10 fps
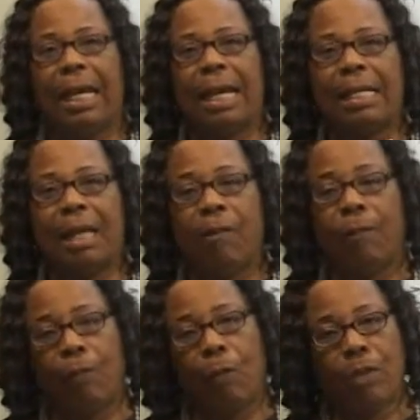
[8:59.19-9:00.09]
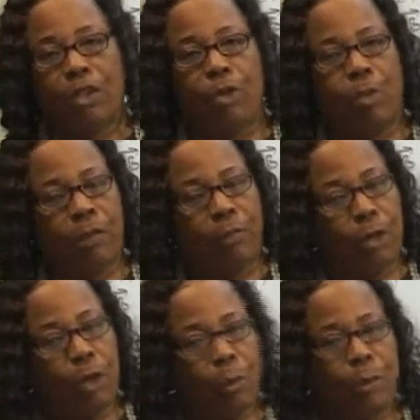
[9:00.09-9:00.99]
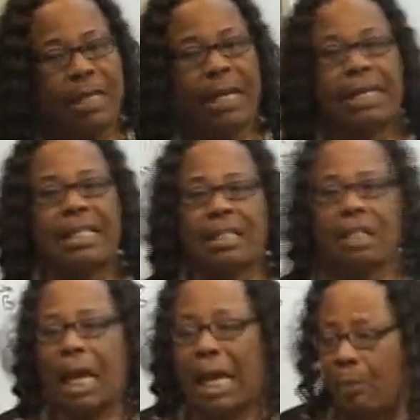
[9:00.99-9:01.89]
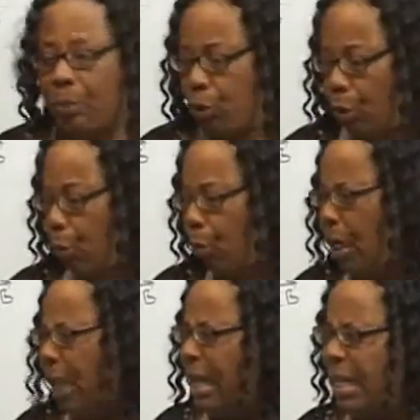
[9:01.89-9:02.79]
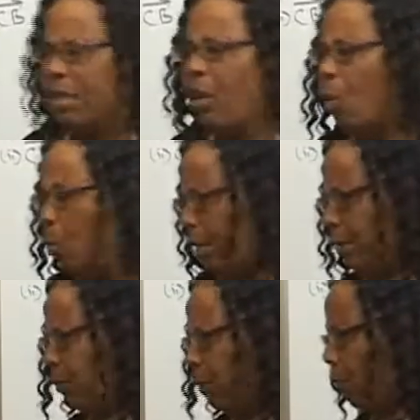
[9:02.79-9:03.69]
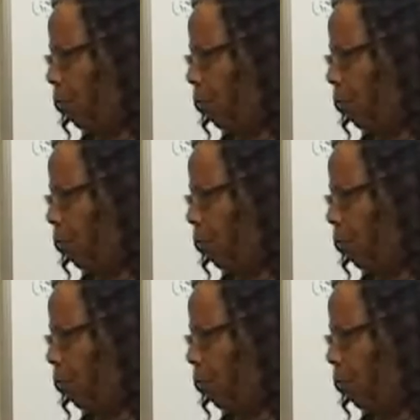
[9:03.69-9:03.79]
And of course you would have known that at this time too, it's not only the fifth